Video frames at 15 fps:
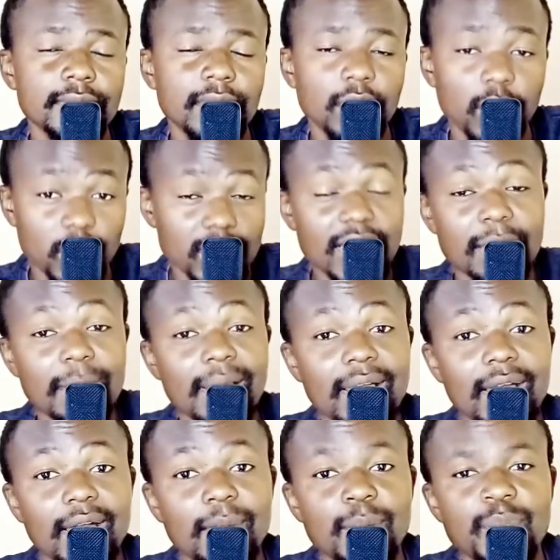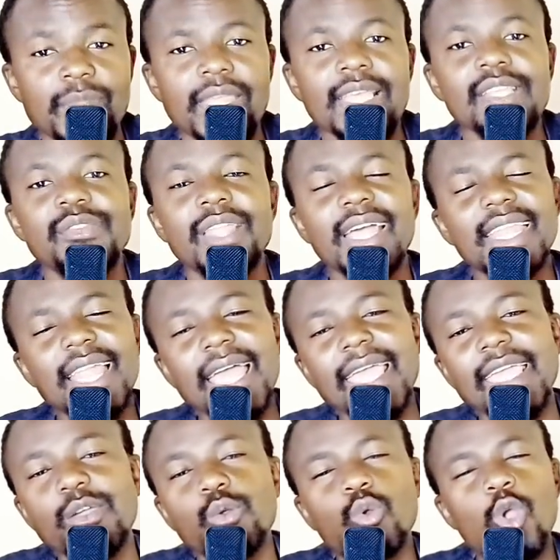Oscar Makamu na la
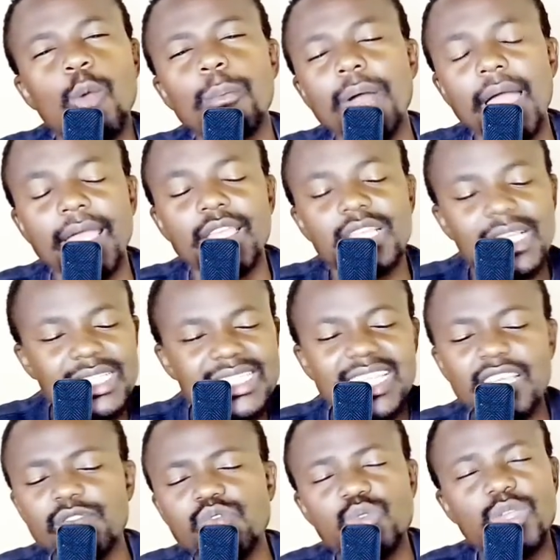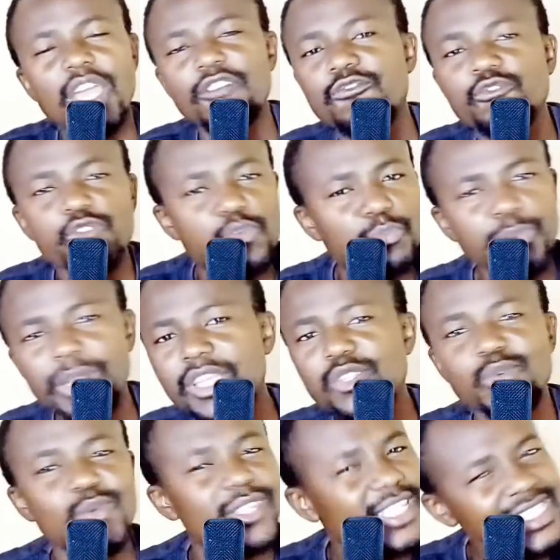i komba it gives you a footprint
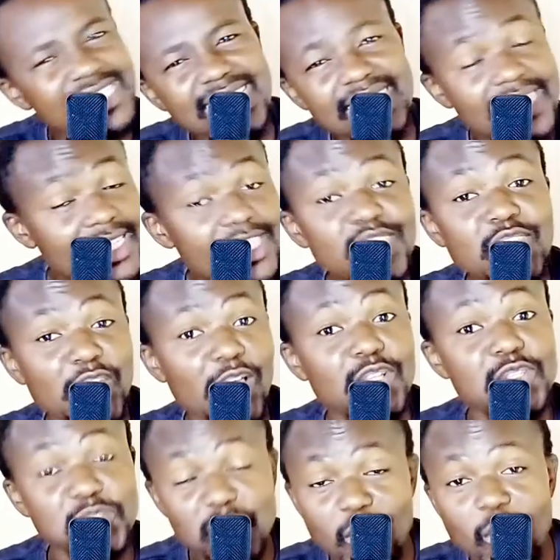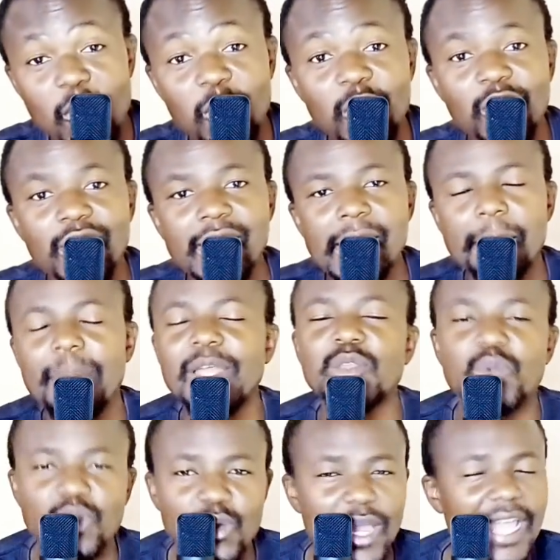ku this is a diss track song but
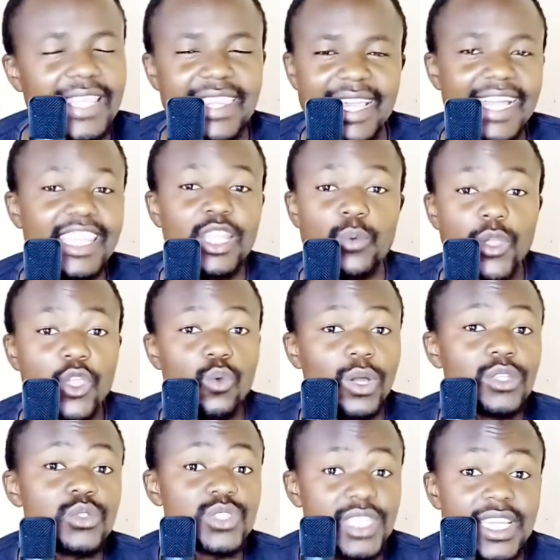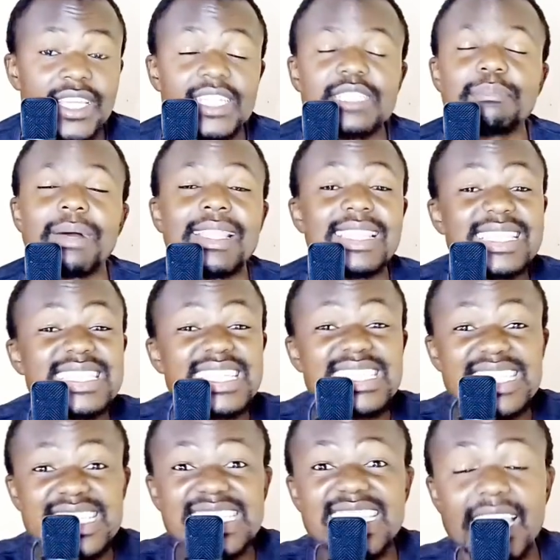when u nga yi teka the way you want to take it but this is a
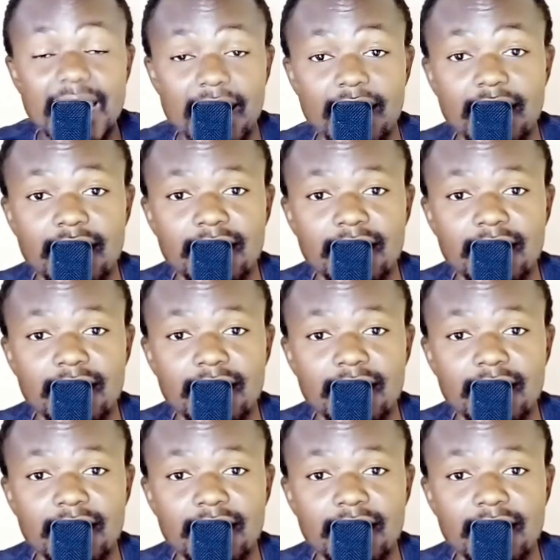diss track